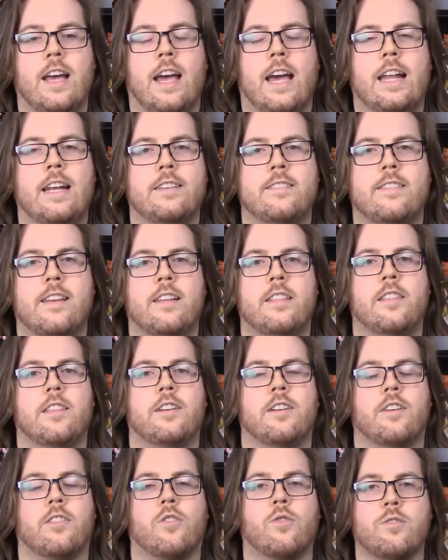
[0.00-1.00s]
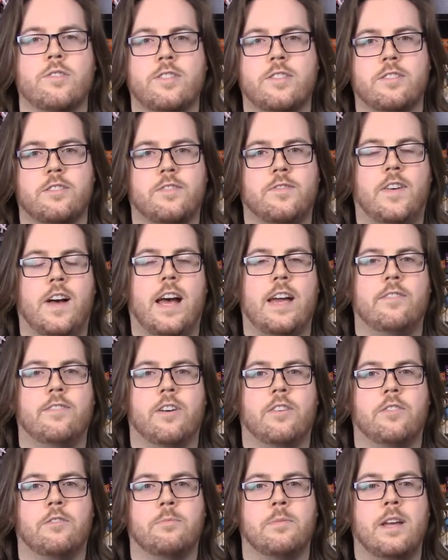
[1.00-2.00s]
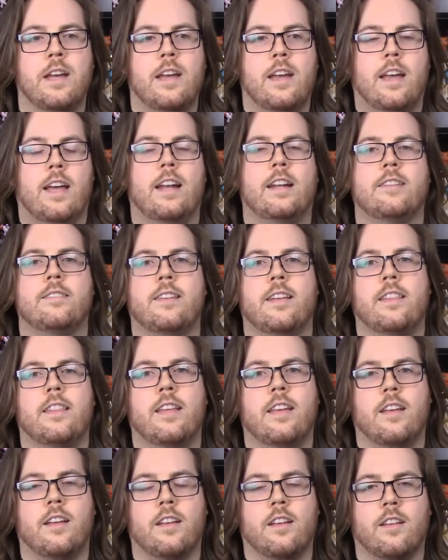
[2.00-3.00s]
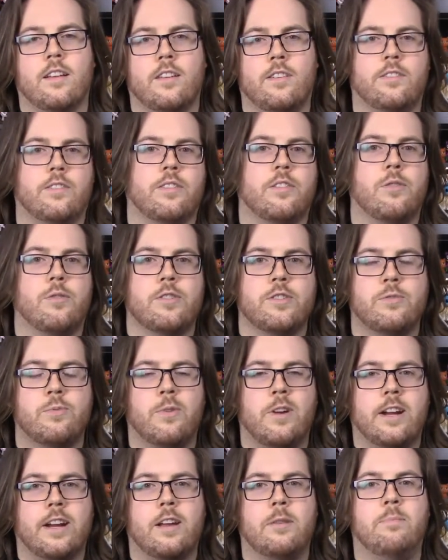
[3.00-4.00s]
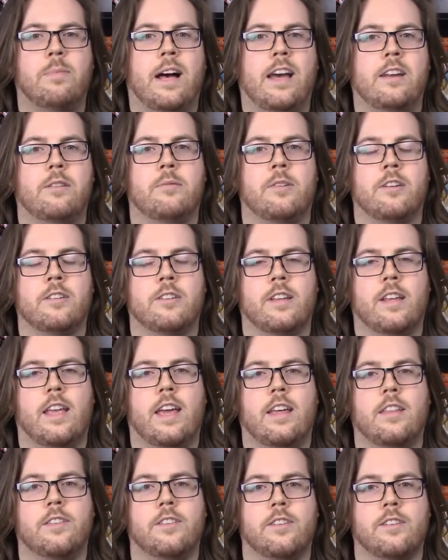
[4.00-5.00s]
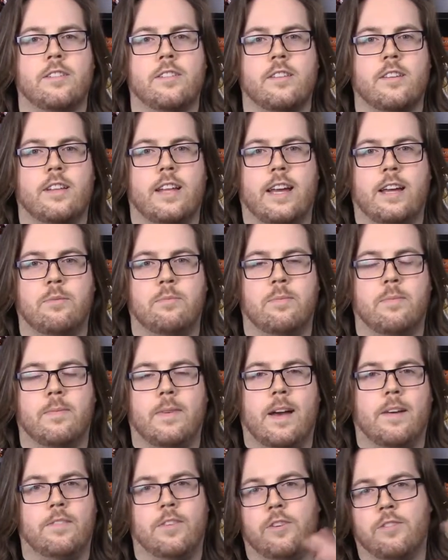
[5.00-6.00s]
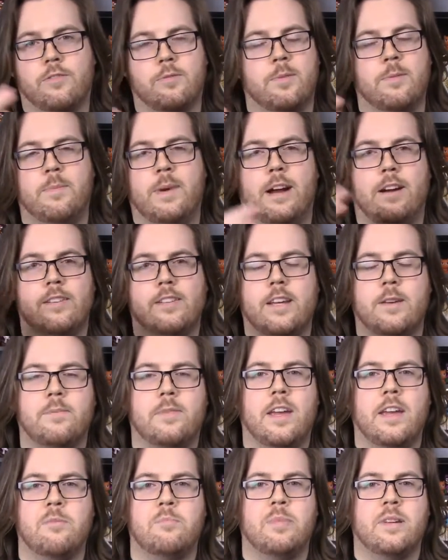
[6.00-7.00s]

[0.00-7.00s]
And it said there, of course, there's five of them, and it said that, of course, want to combine them all together to like have an ultimate power type thing.